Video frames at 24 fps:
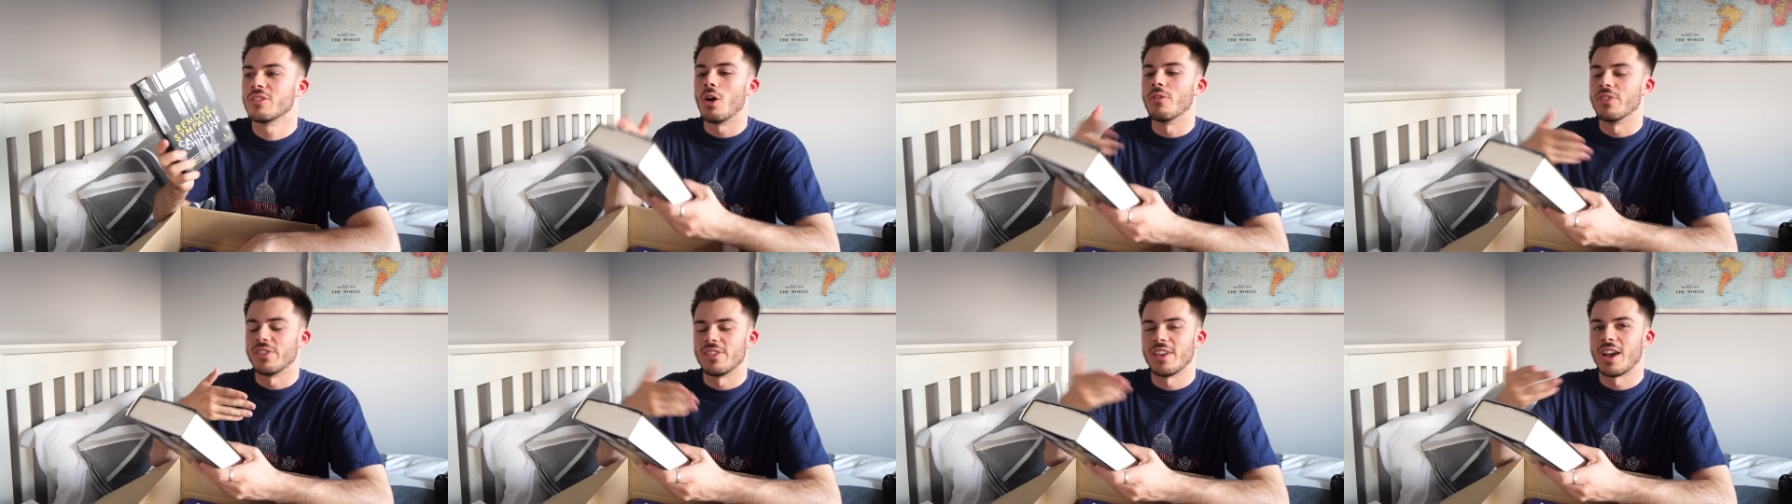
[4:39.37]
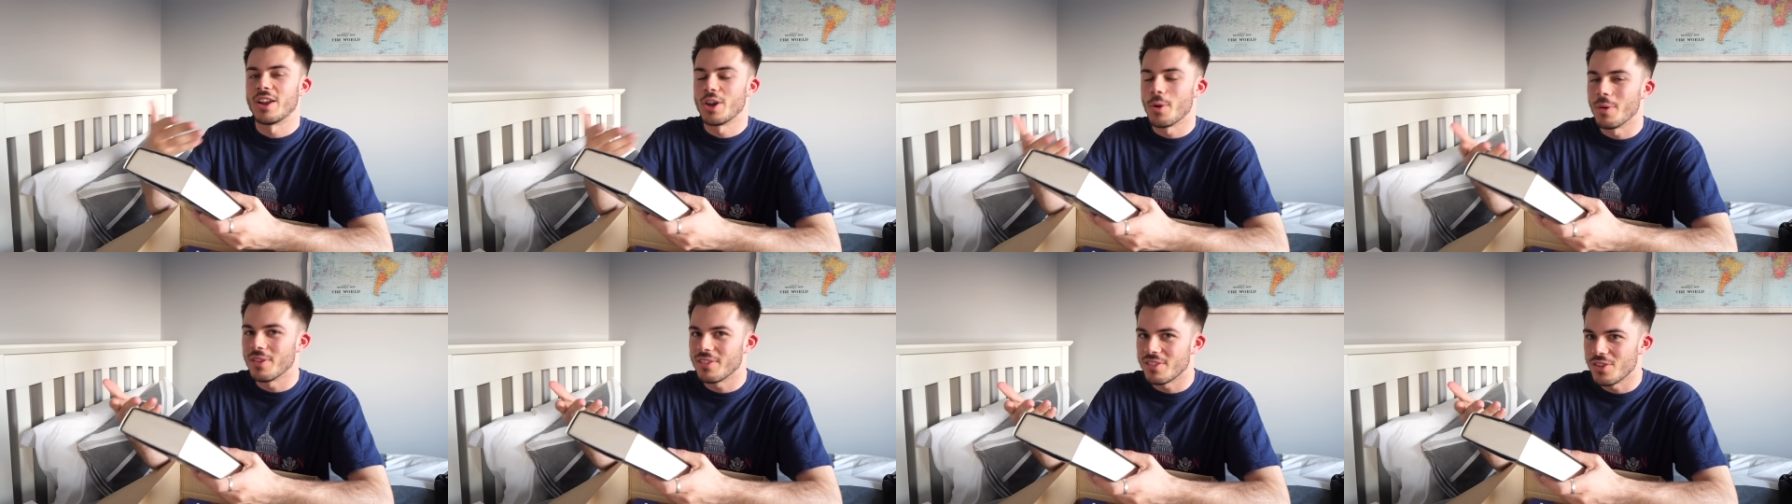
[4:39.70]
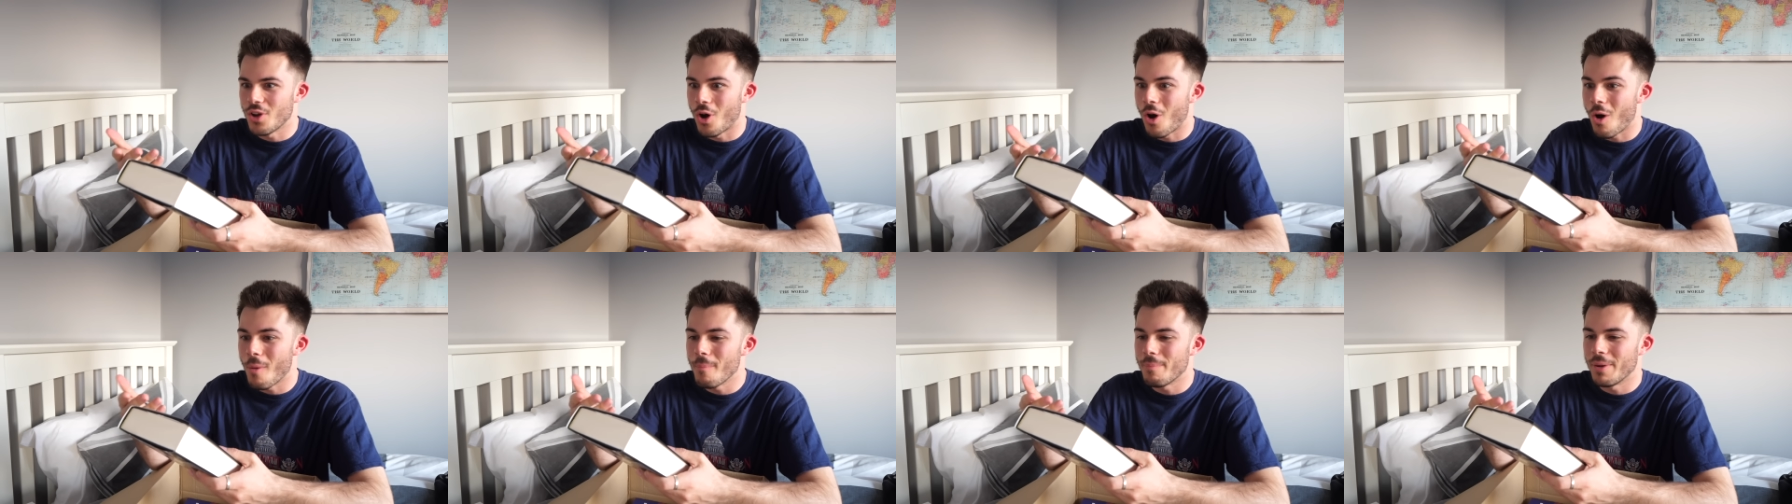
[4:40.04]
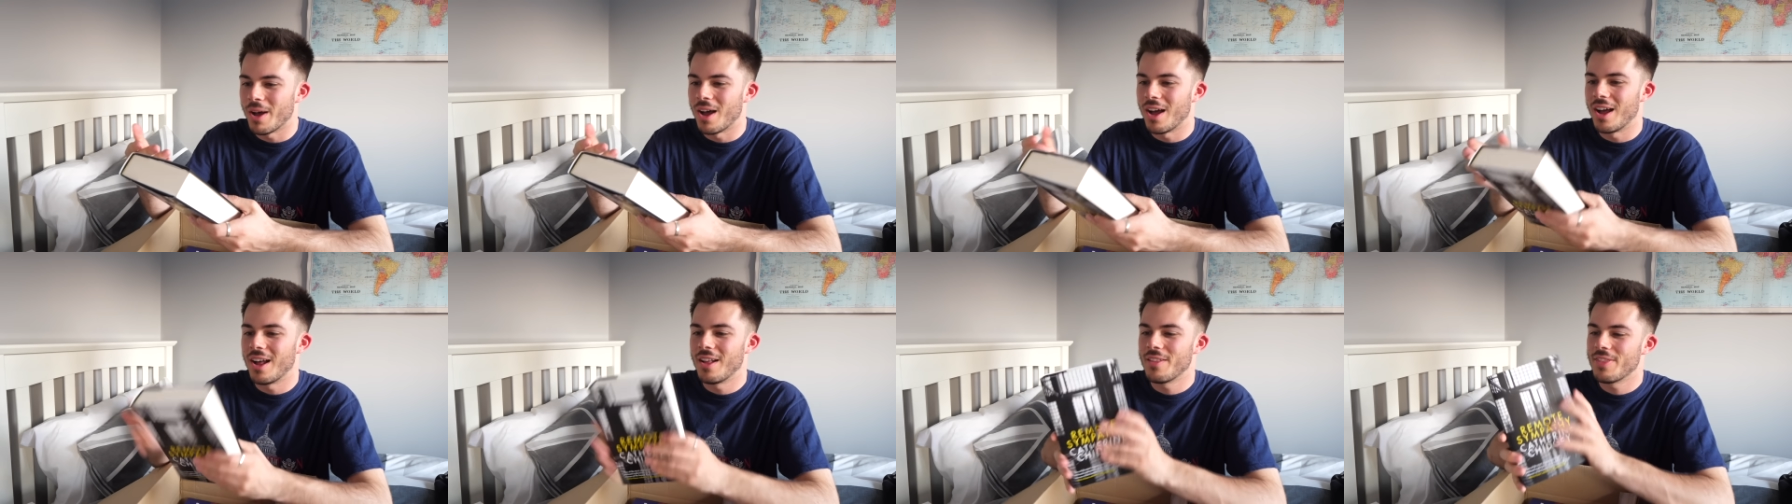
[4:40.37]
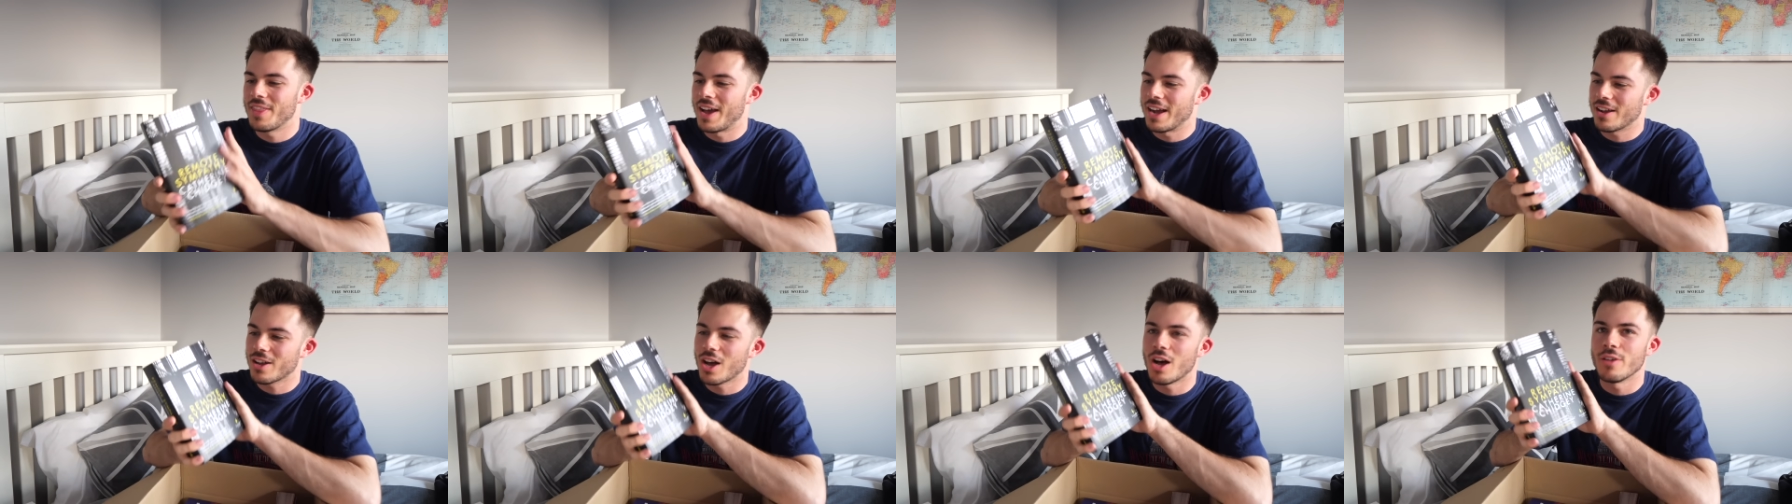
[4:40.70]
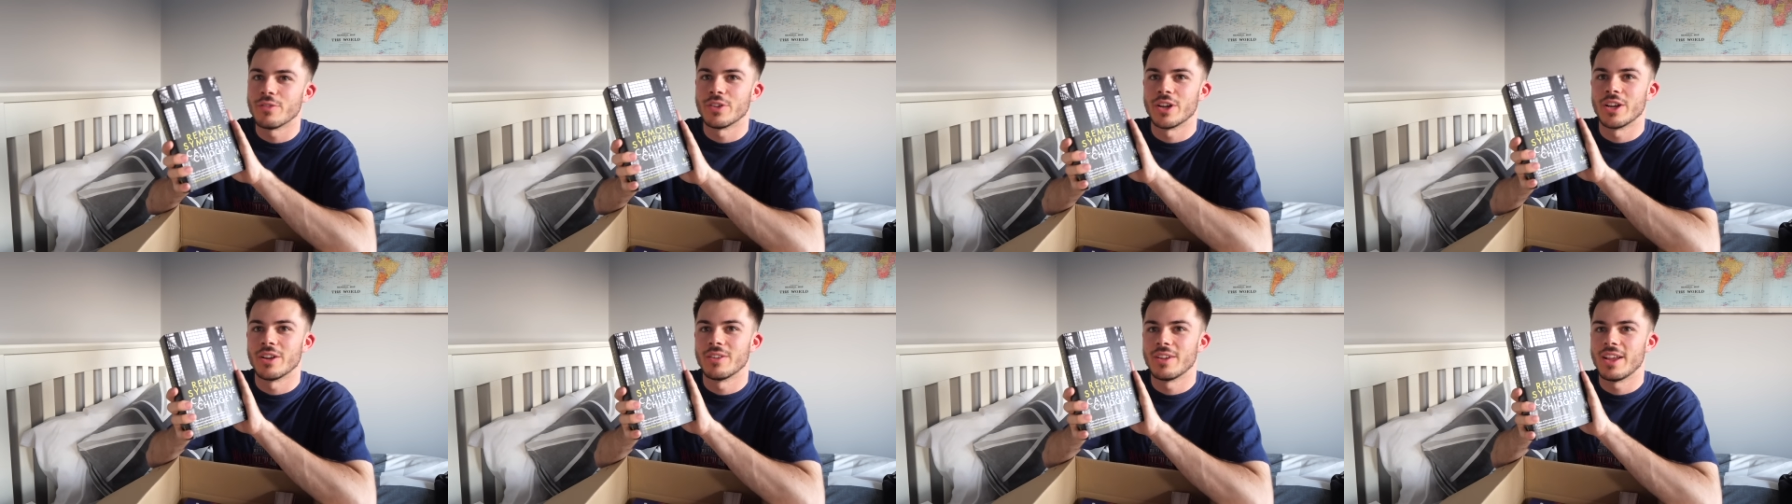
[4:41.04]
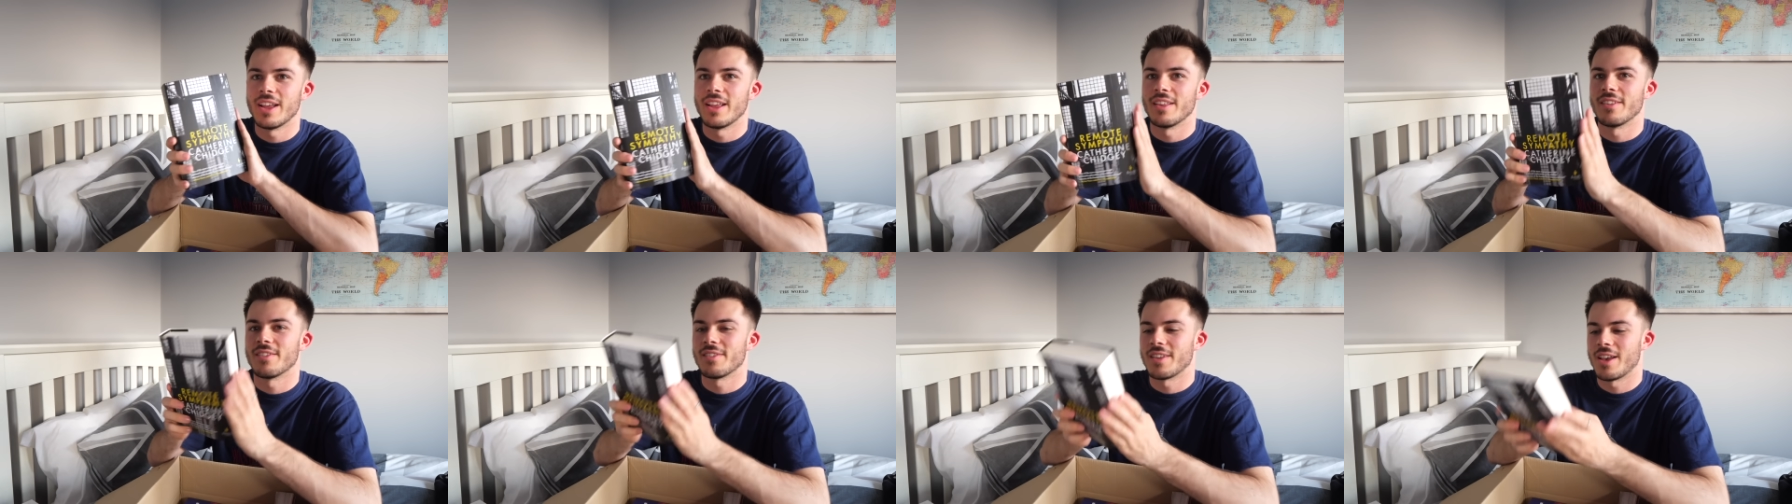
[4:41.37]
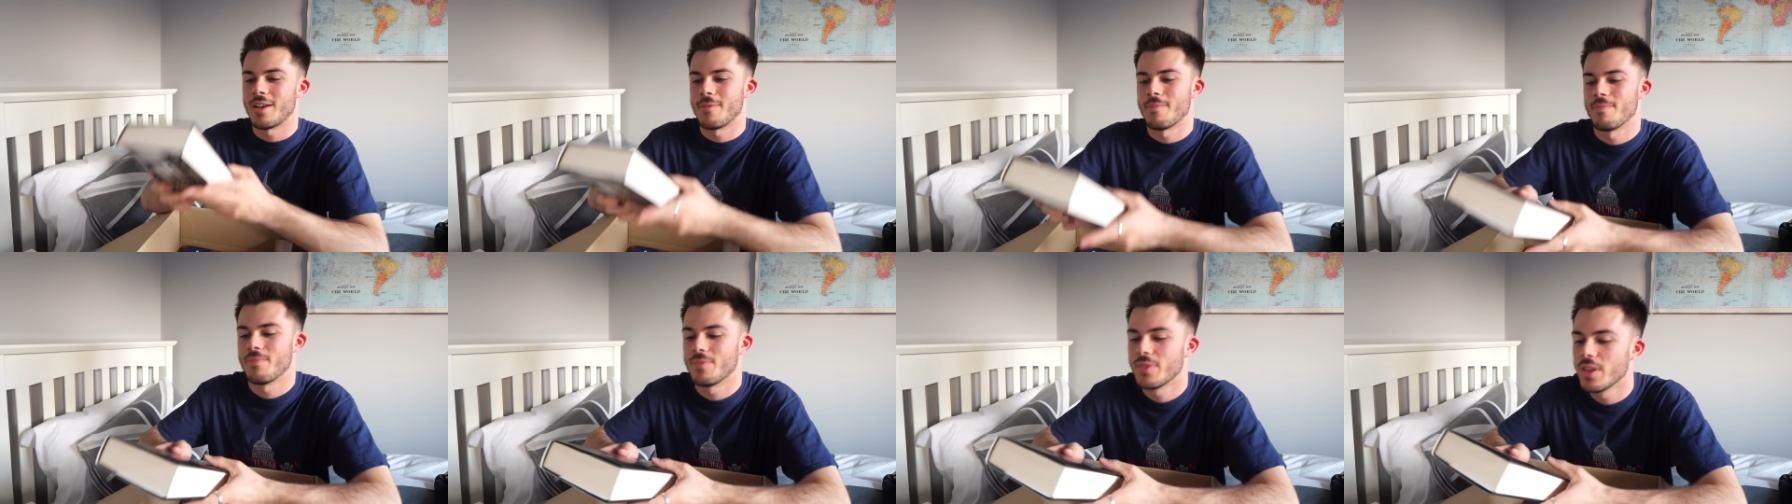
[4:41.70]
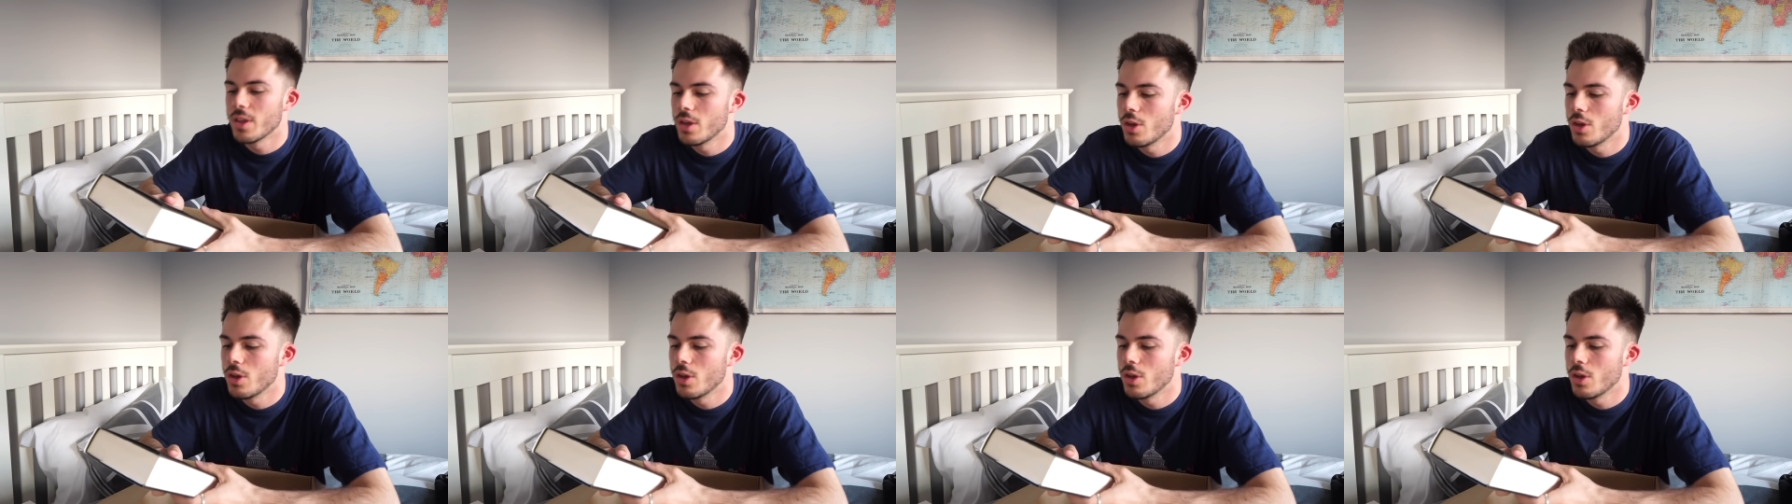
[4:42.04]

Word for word: Obviously, I know it's not, but that cover is um,